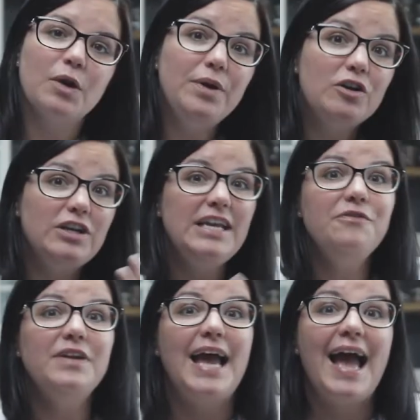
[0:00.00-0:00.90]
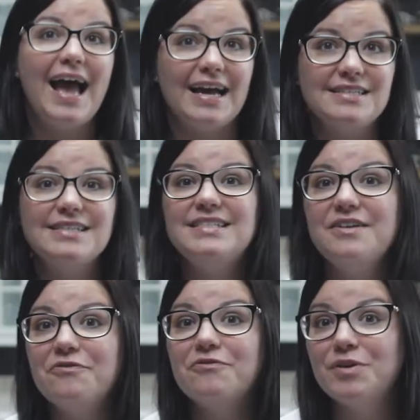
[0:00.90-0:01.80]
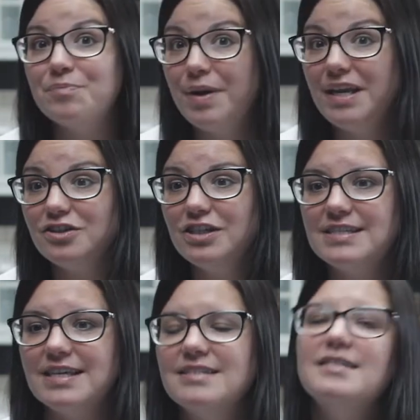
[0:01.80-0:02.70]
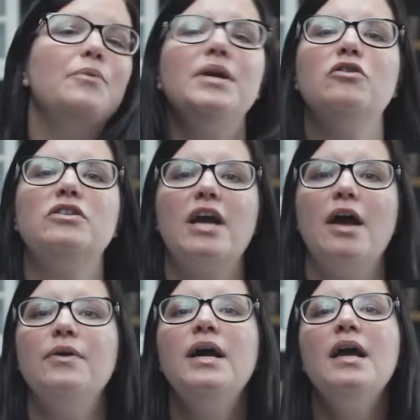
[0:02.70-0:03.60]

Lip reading: We could even add different pitches in. So we could go,